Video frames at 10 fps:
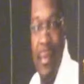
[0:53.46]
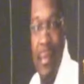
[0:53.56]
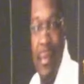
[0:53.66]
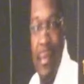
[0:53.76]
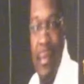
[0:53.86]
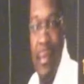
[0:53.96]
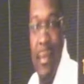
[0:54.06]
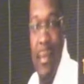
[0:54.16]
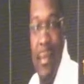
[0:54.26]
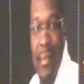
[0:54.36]

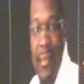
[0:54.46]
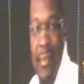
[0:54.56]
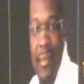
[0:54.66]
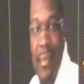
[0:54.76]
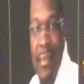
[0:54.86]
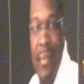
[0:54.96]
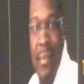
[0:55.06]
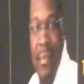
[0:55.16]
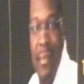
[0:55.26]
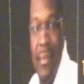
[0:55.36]

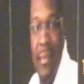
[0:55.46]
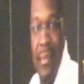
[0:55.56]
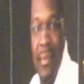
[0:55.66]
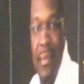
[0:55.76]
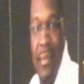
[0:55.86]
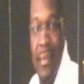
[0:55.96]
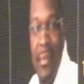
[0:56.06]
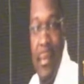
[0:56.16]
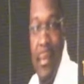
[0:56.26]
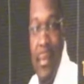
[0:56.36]

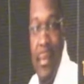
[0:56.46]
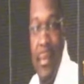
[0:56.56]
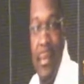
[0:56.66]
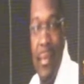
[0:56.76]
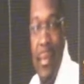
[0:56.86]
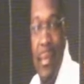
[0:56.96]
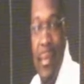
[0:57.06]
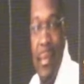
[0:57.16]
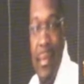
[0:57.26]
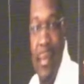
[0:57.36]

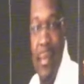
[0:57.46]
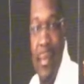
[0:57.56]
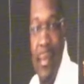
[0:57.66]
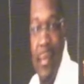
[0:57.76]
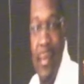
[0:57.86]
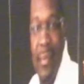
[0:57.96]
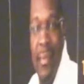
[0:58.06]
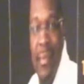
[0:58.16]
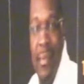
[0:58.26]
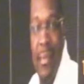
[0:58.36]

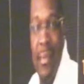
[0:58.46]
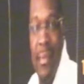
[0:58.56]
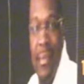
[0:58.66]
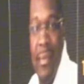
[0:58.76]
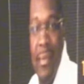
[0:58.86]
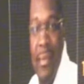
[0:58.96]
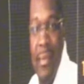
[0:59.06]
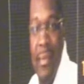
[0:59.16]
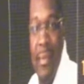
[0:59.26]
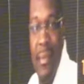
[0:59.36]

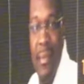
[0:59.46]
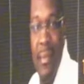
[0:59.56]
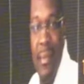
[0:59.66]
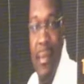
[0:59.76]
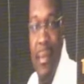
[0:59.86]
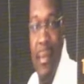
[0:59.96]
[no speech]